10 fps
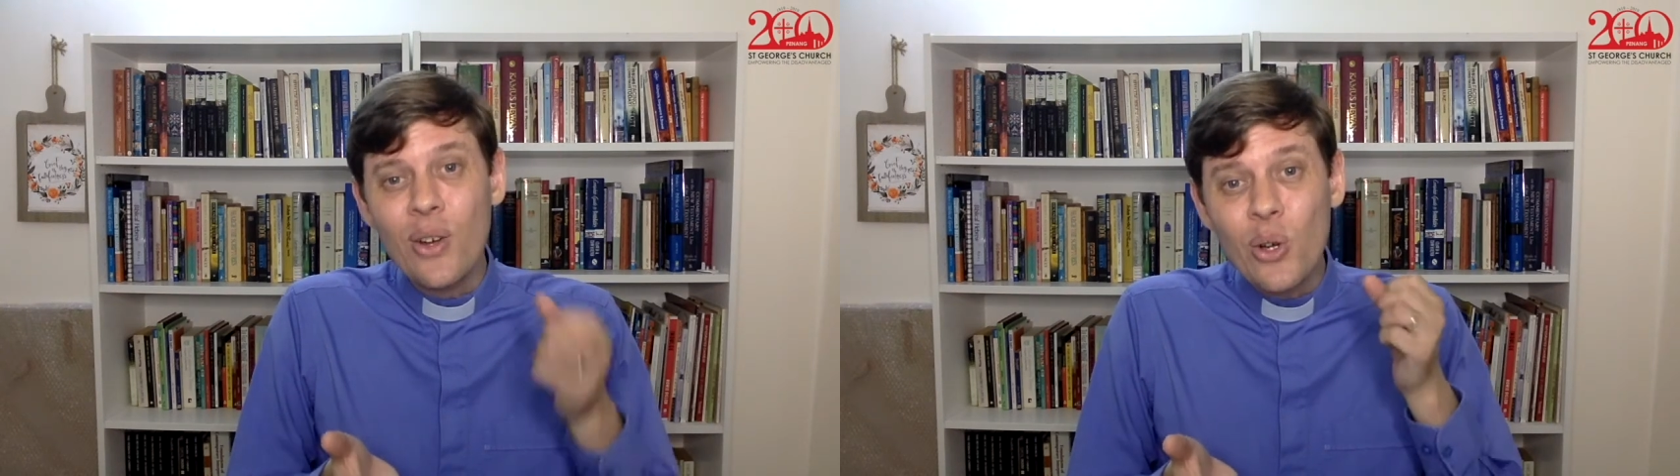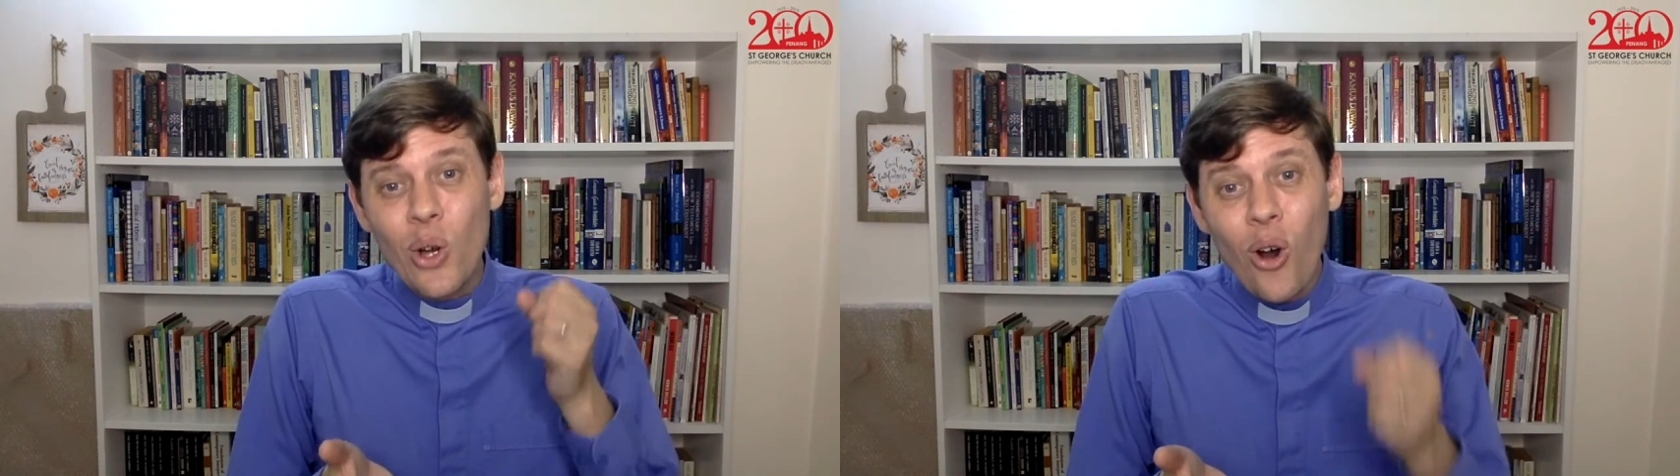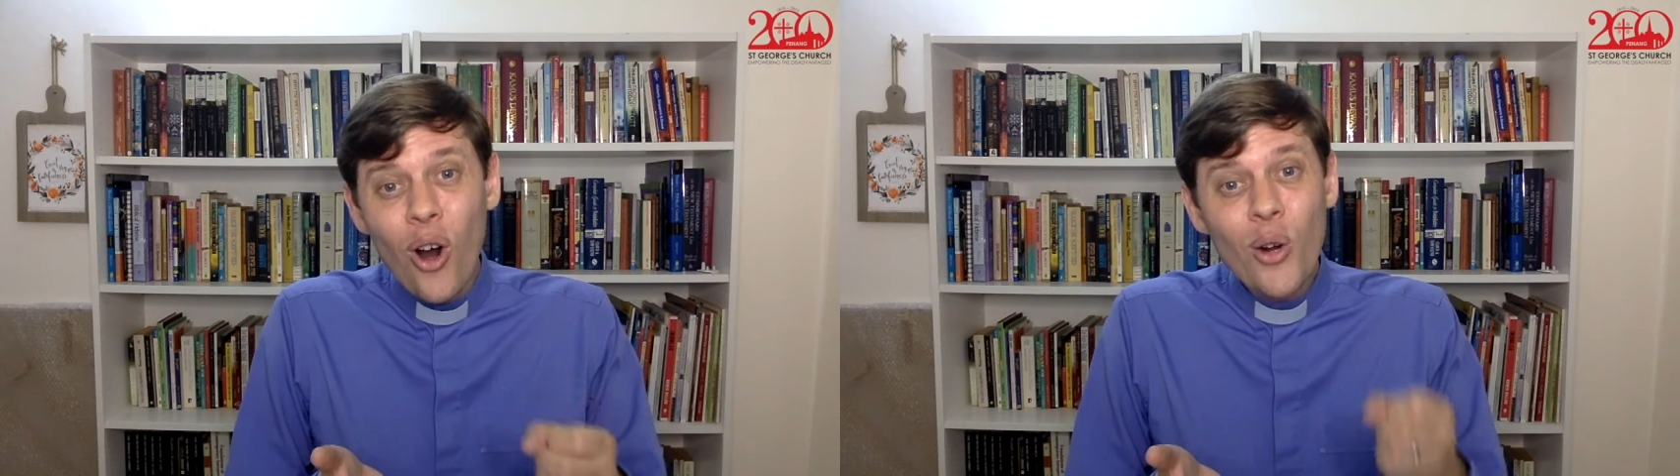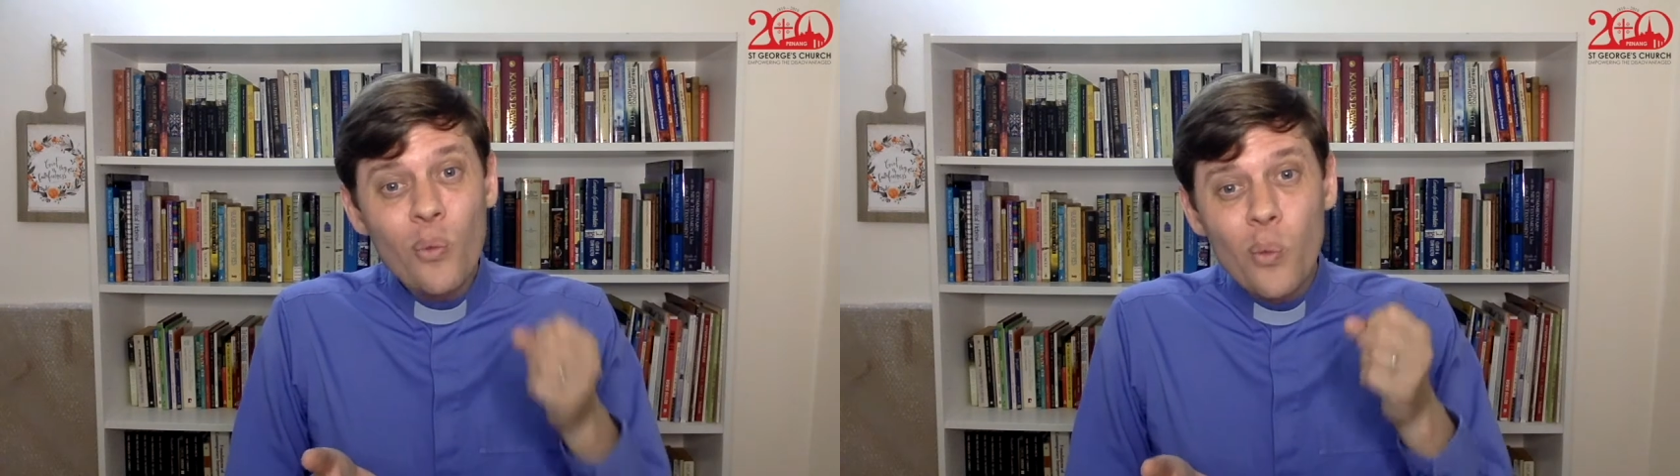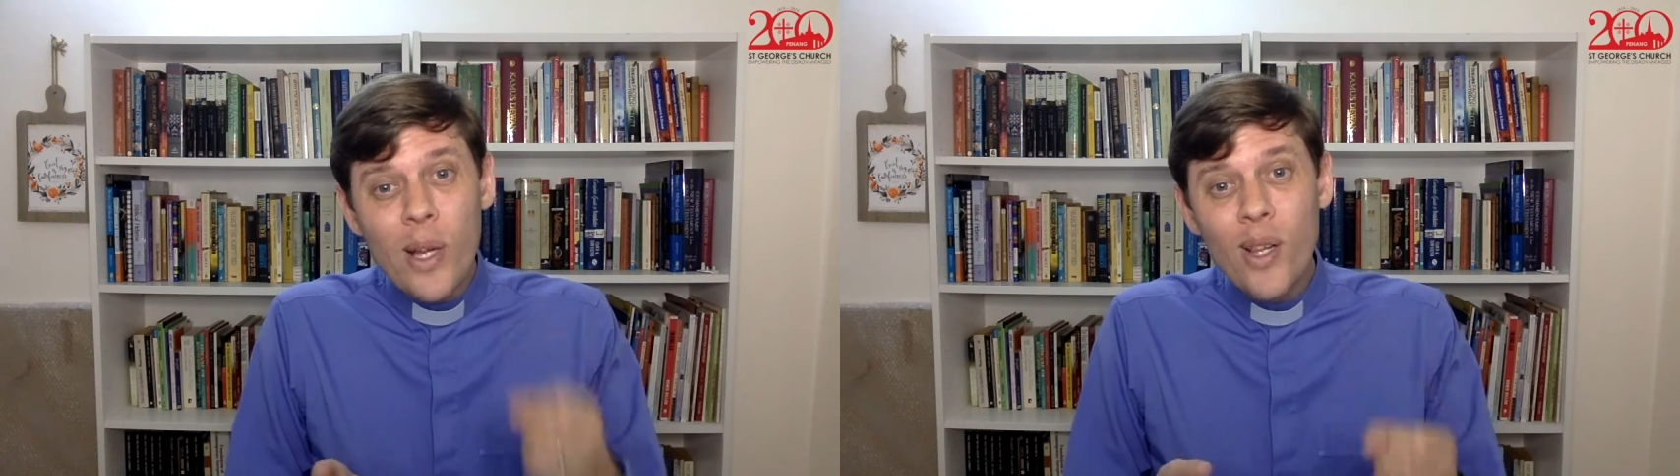
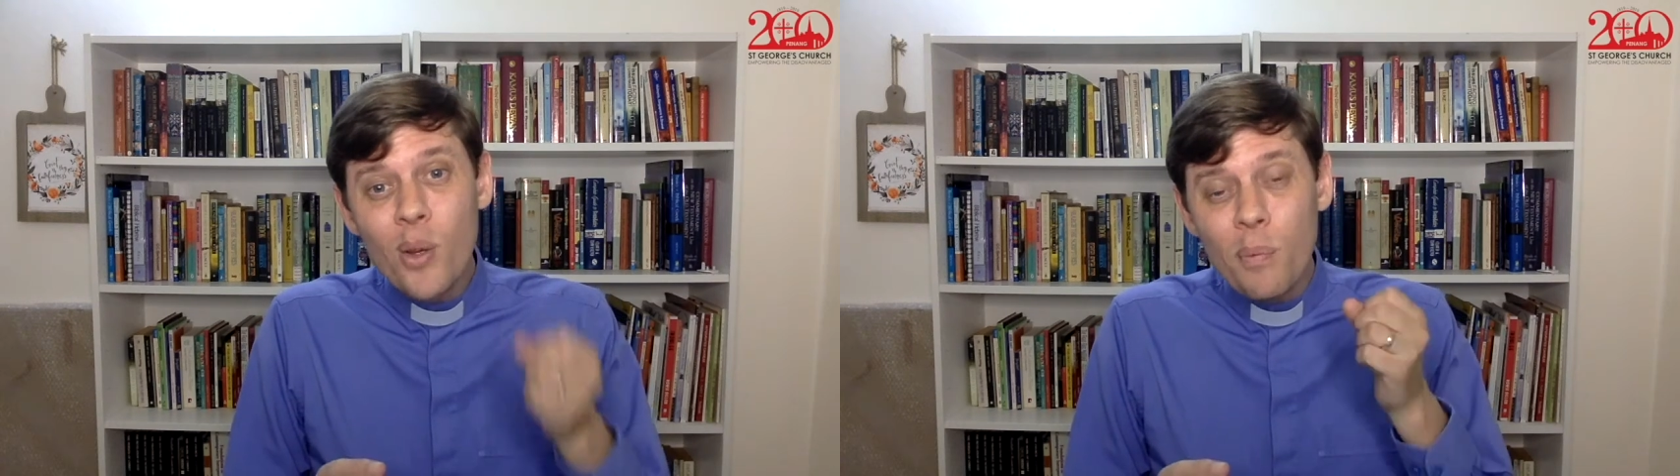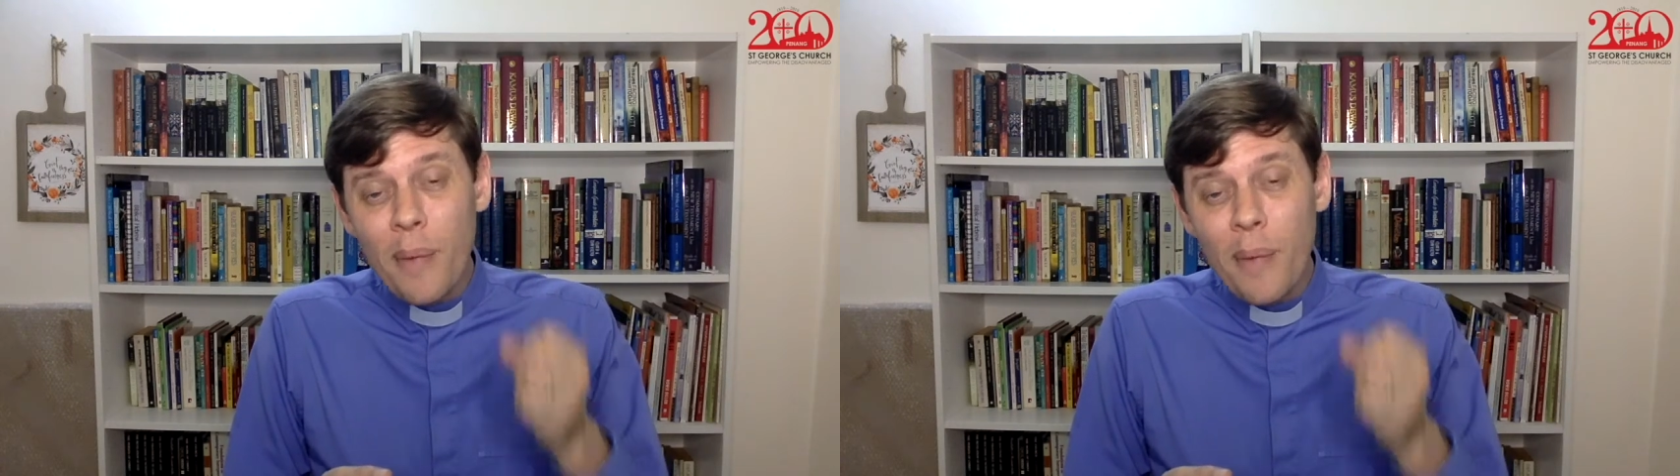God will